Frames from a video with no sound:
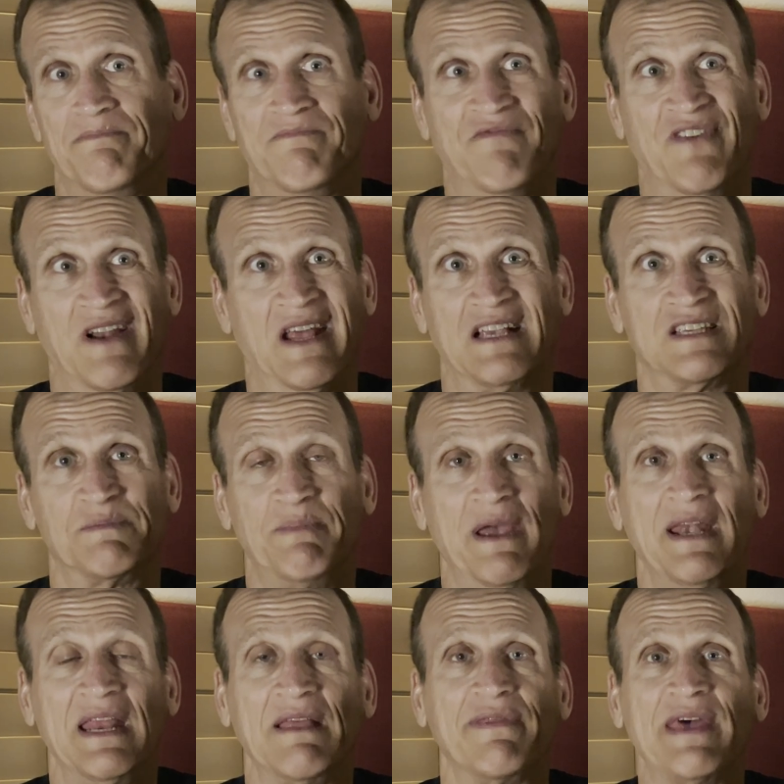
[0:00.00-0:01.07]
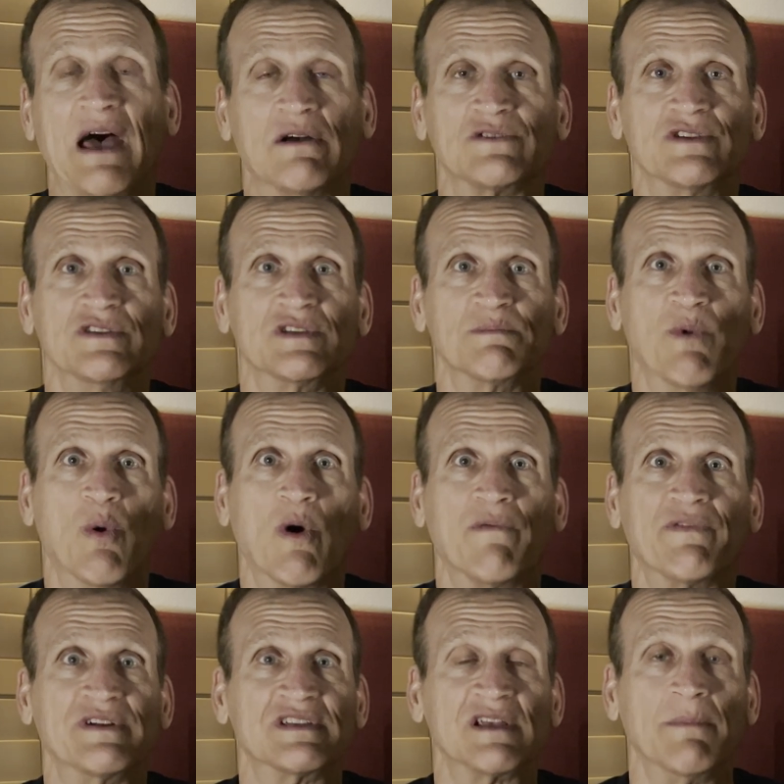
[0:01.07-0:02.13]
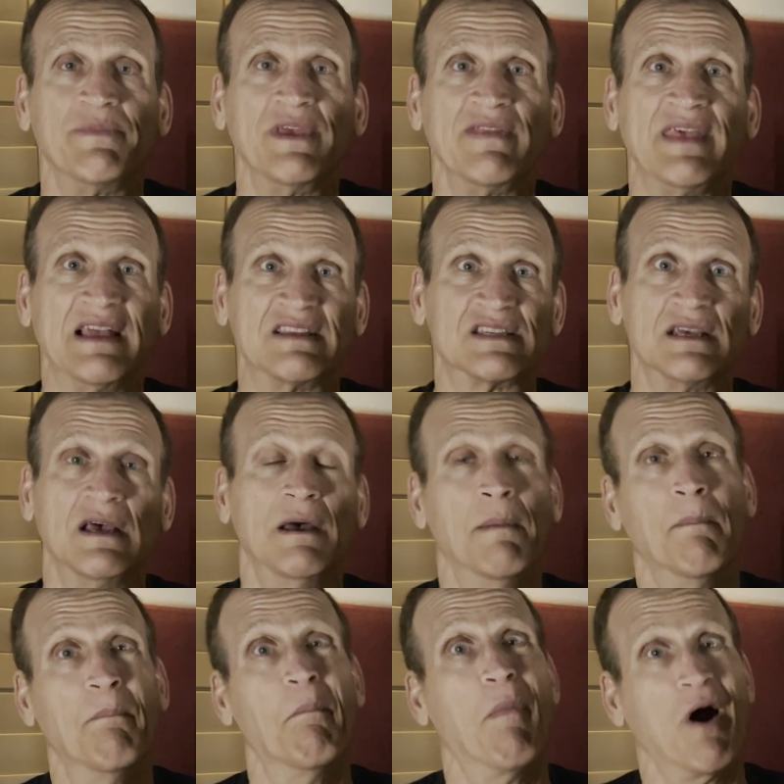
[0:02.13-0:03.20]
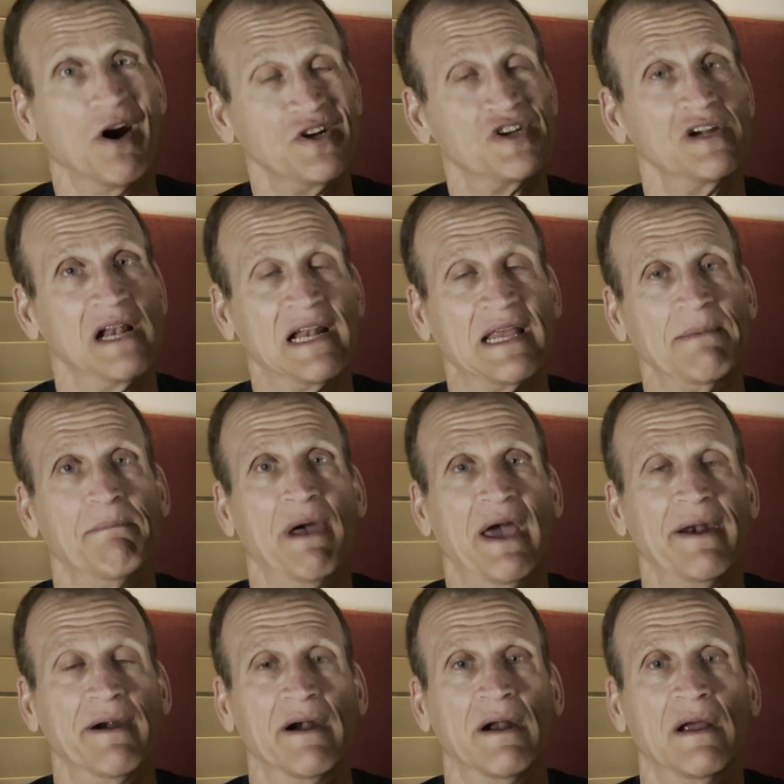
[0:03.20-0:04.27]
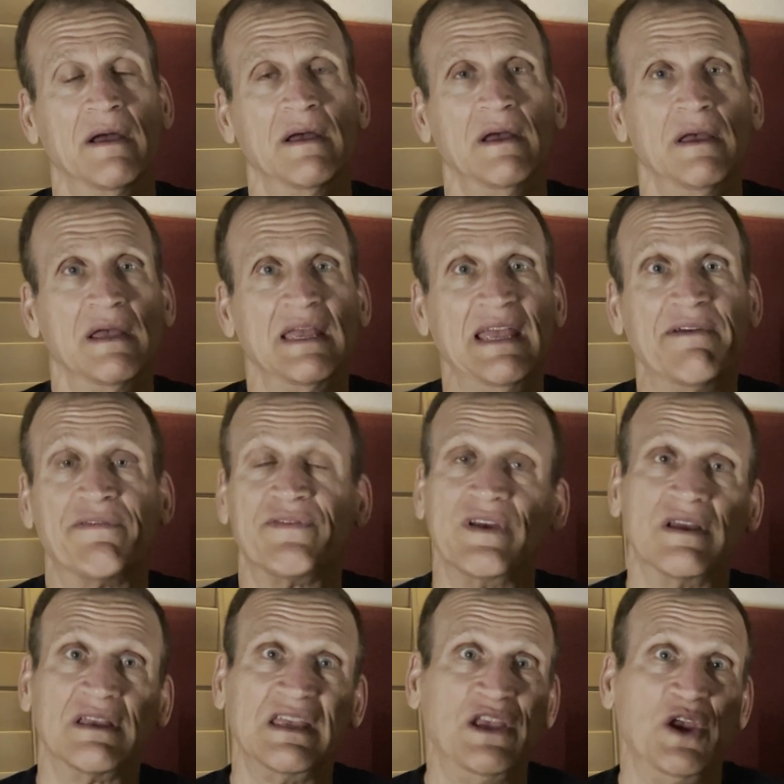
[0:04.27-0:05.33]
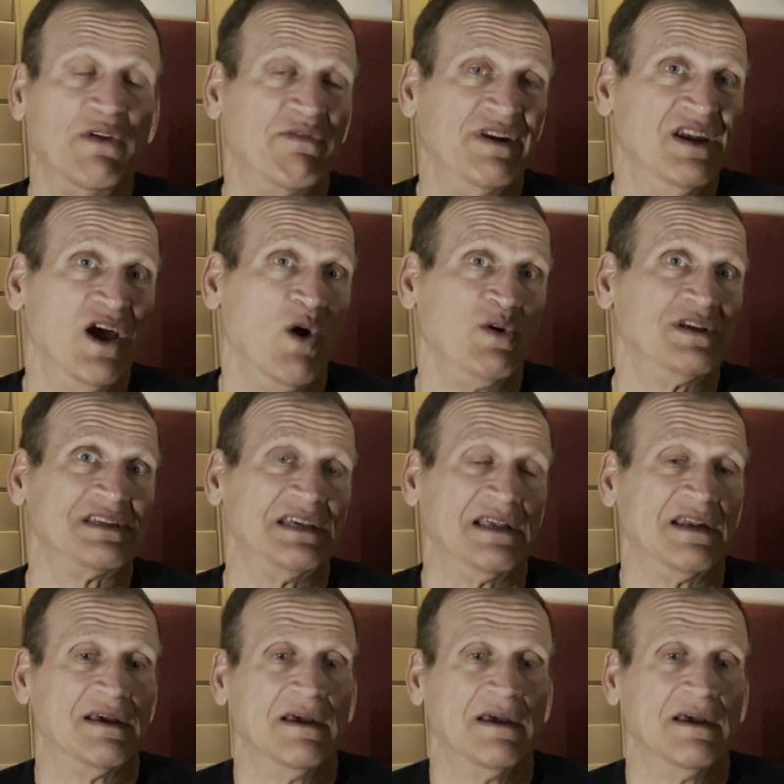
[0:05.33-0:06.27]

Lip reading: feel like spending thousands more for something that's marginally better, if you even notice it.